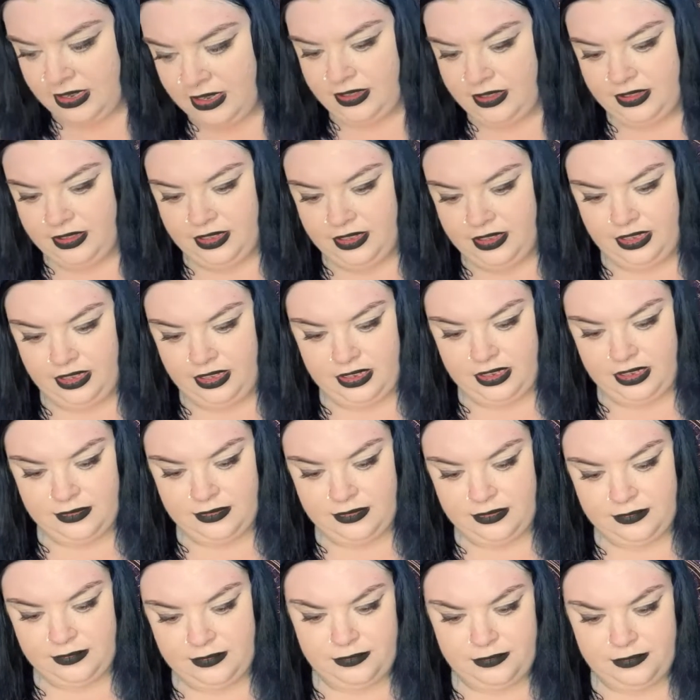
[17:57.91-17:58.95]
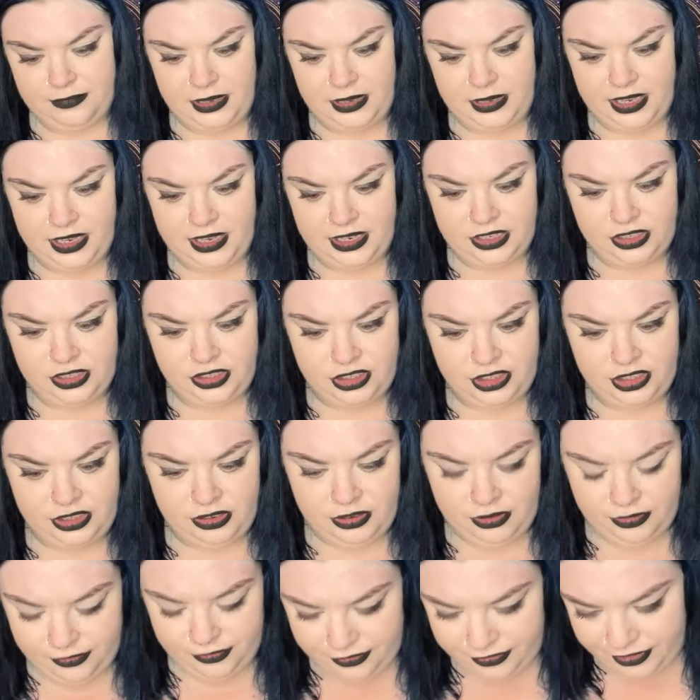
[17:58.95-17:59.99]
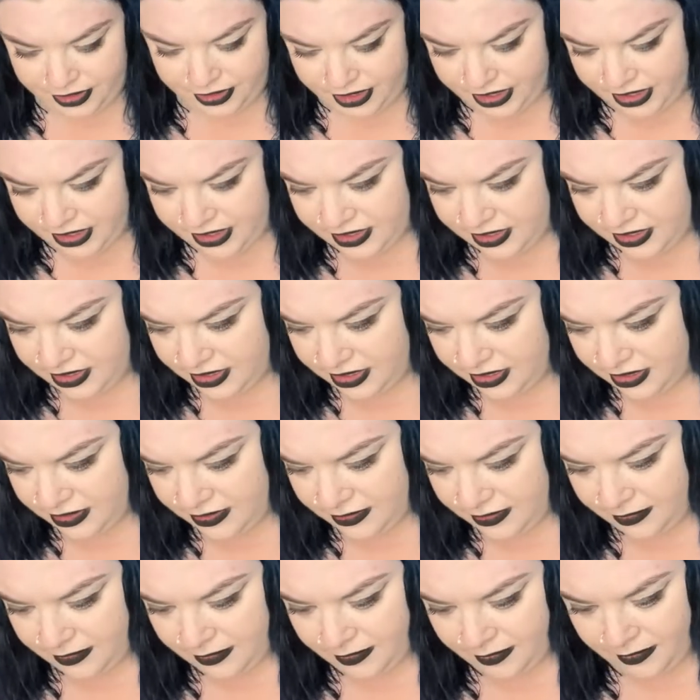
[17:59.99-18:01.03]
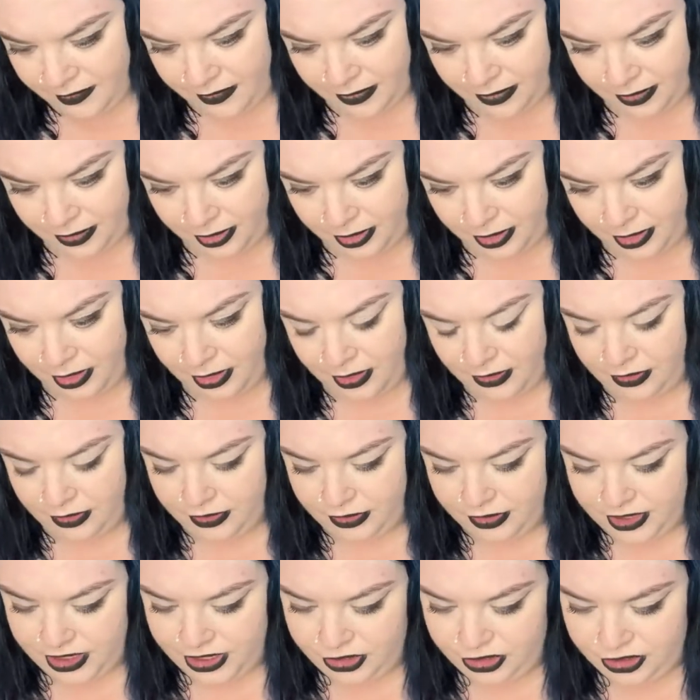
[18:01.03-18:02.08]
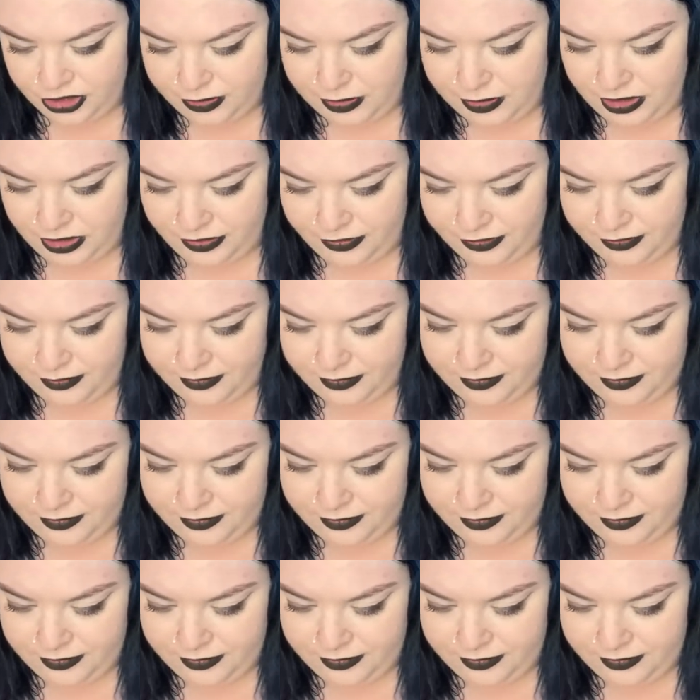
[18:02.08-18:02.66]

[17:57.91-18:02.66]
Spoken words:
the packaging of these. What do they just pull off?